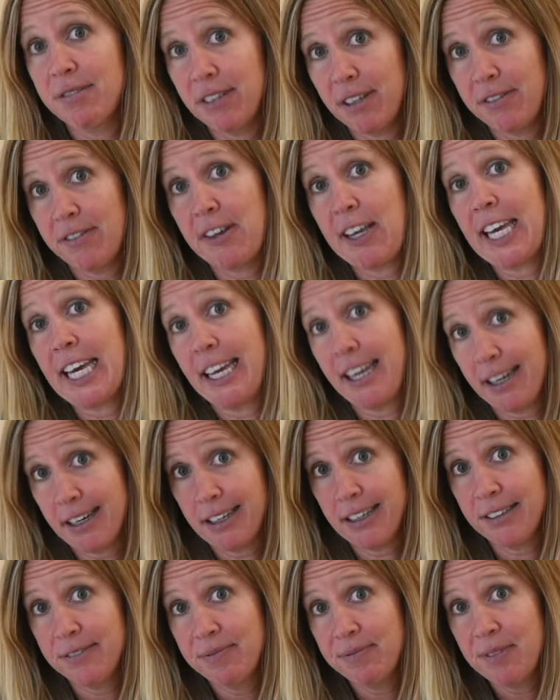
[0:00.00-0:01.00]
living here.
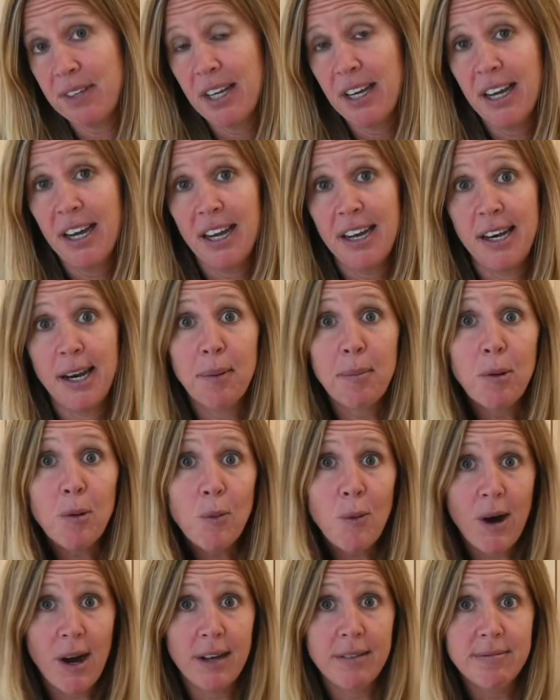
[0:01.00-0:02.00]
Number
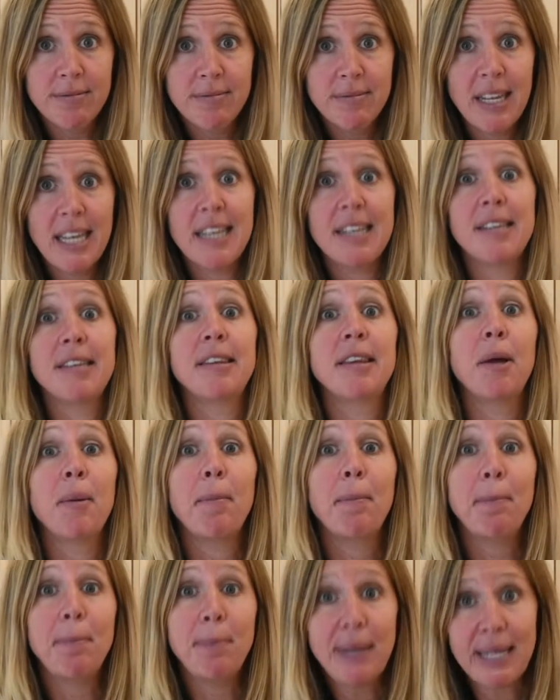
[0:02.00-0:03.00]
1 is the
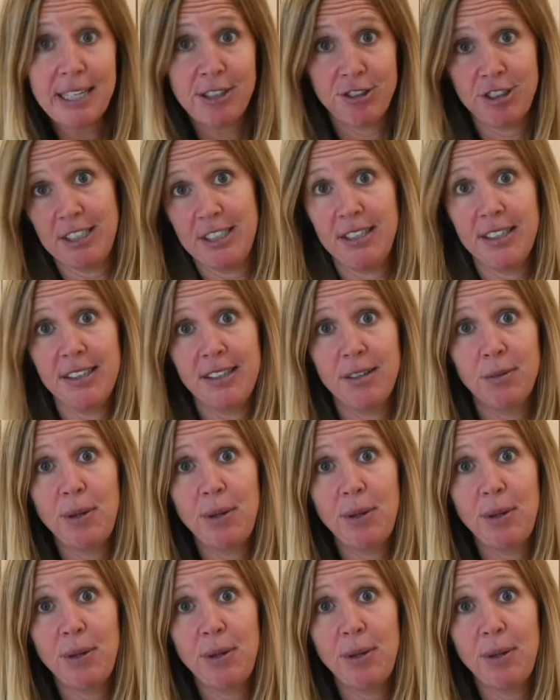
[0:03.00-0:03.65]
beaches.